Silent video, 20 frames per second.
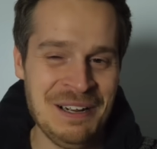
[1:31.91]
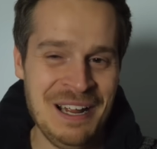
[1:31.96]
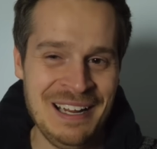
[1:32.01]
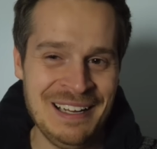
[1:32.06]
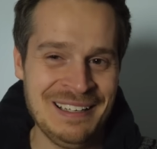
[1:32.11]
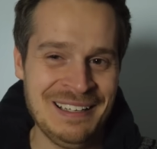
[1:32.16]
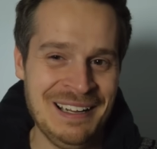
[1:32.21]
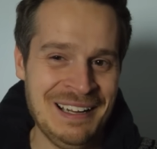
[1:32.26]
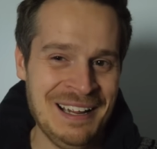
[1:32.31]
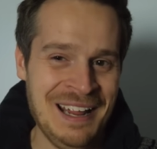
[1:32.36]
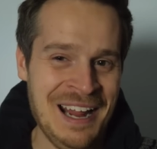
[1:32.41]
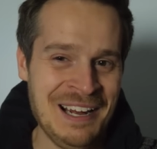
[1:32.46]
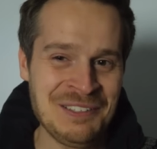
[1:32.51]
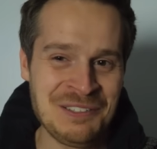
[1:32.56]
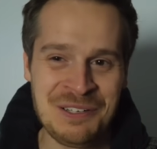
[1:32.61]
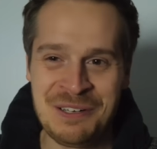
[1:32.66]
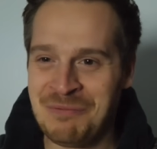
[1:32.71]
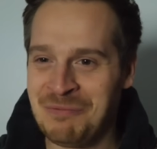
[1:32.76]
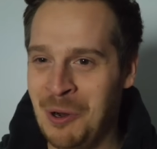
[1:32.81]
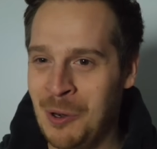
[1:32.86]
I
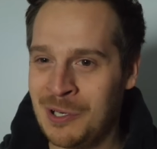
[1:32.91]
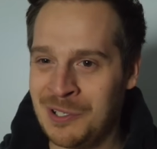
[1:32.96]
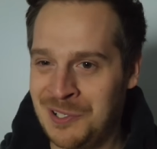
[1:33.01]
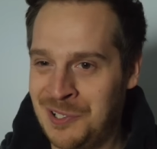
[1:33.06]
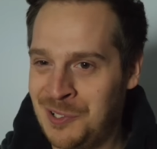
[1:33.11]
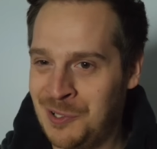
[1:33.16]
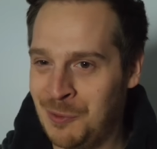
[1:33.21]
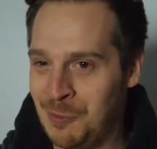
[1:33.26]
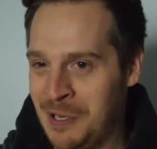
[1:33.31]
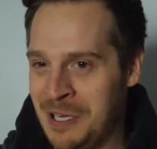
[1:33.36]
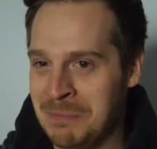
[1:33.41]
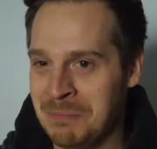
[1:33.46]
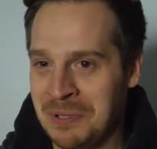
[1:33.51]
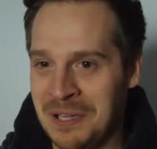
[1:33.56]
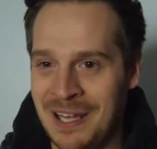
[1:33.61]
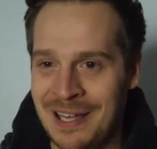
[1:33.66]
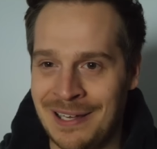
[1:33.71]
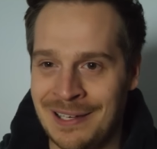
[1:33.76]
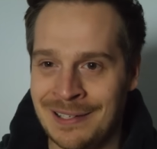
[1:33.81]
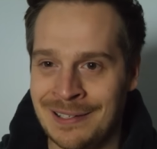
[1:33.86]
actually wrote a
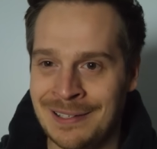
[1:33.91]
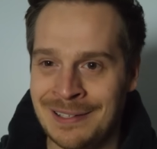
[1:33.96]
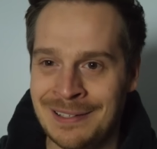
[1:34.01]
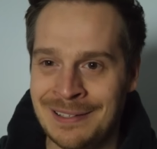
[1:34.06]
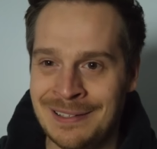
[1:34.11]
screenplay.